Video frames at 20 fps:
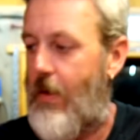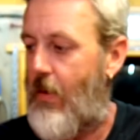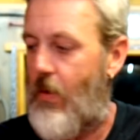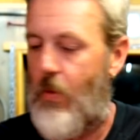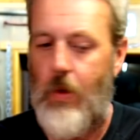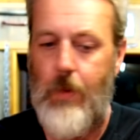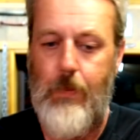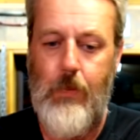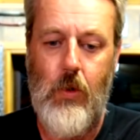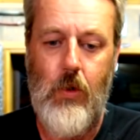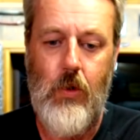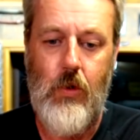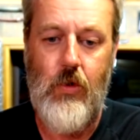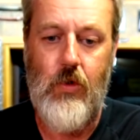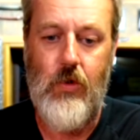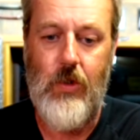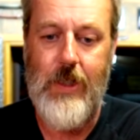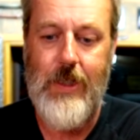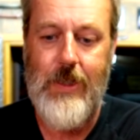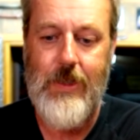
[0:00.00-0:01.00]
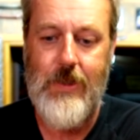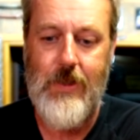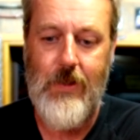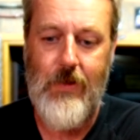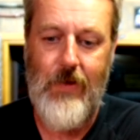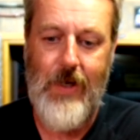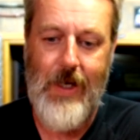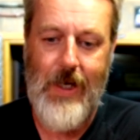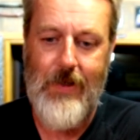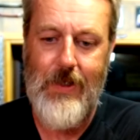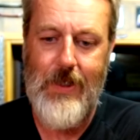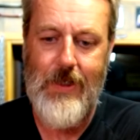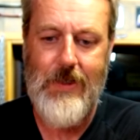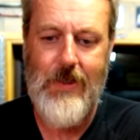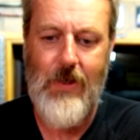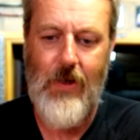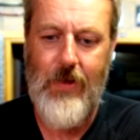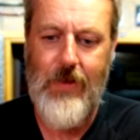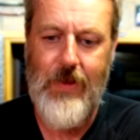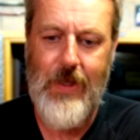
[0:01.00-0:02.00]
we put grease around there,
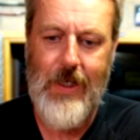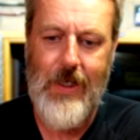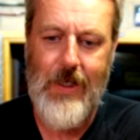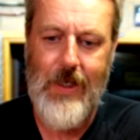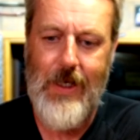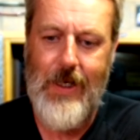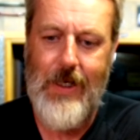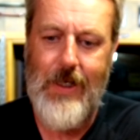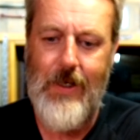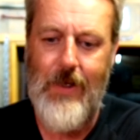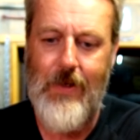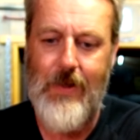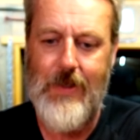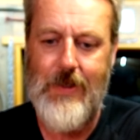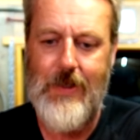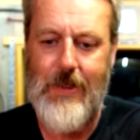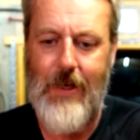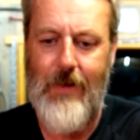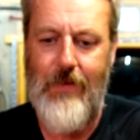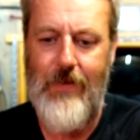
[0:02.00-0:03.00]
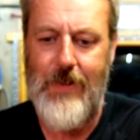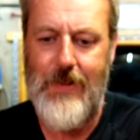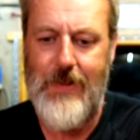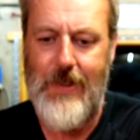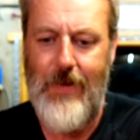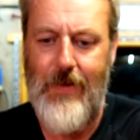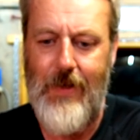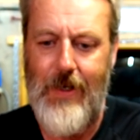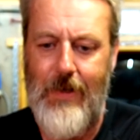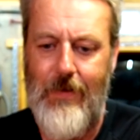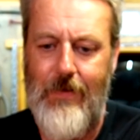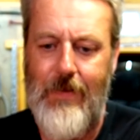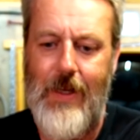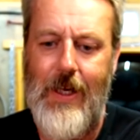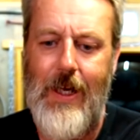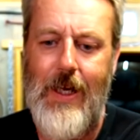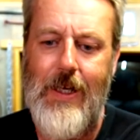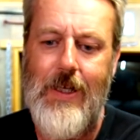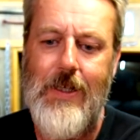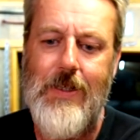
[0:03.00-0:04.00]
so I think any of the stuff that's underneath
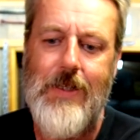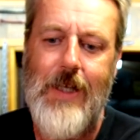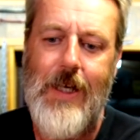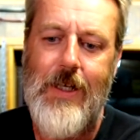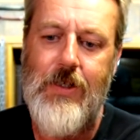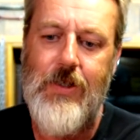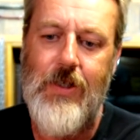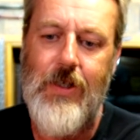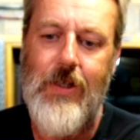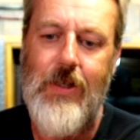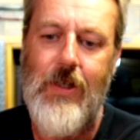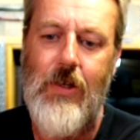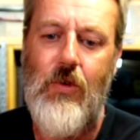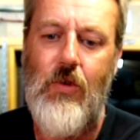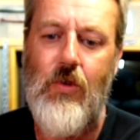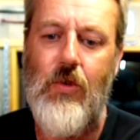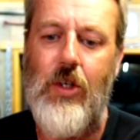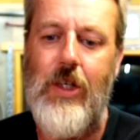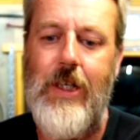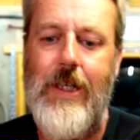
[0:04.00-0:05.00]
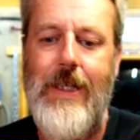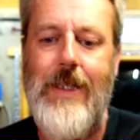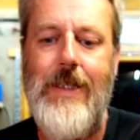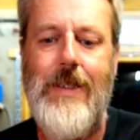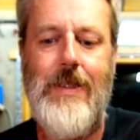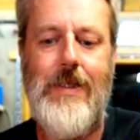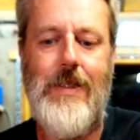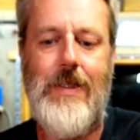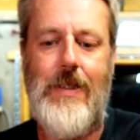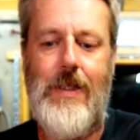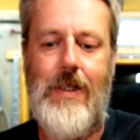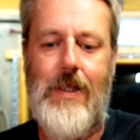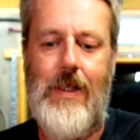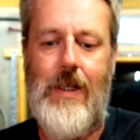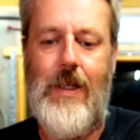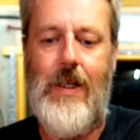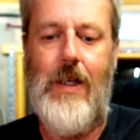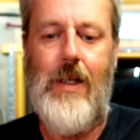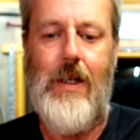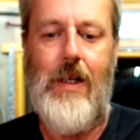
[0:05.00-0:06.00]
there is actually the grease
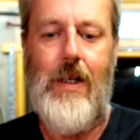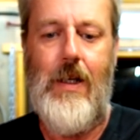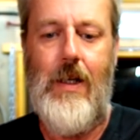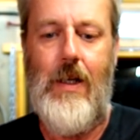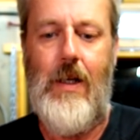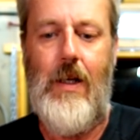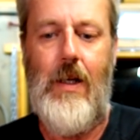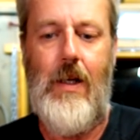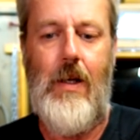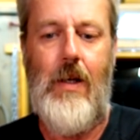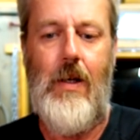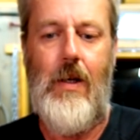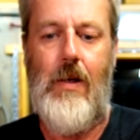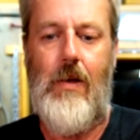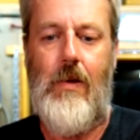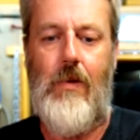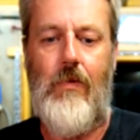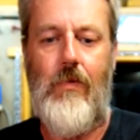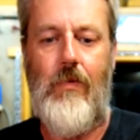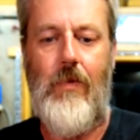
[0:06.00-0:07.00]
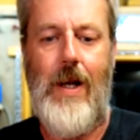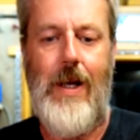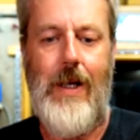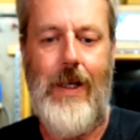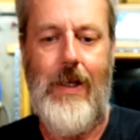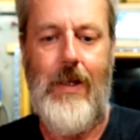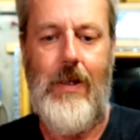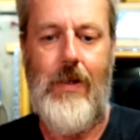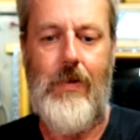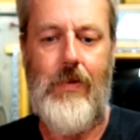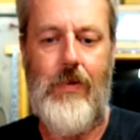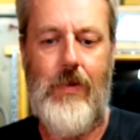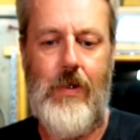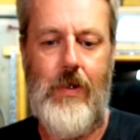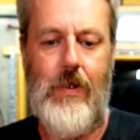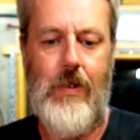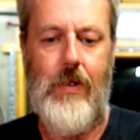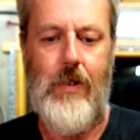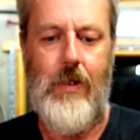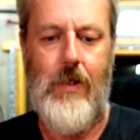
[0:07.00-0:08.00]
running
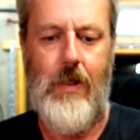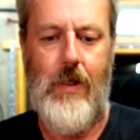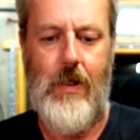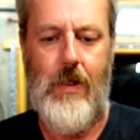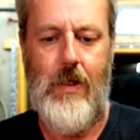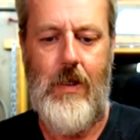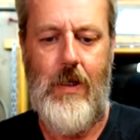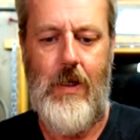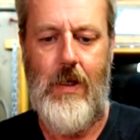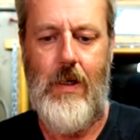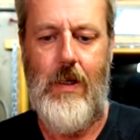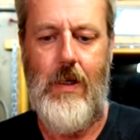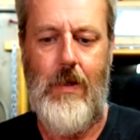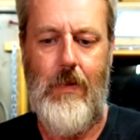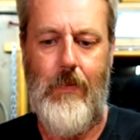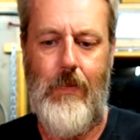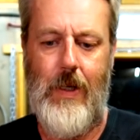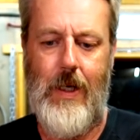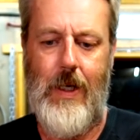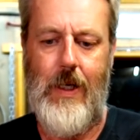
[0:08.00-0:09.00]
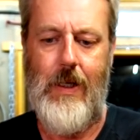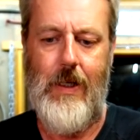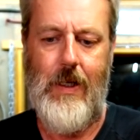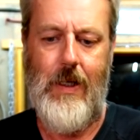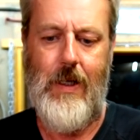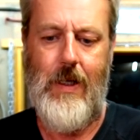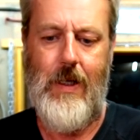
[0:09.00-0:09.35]
through, but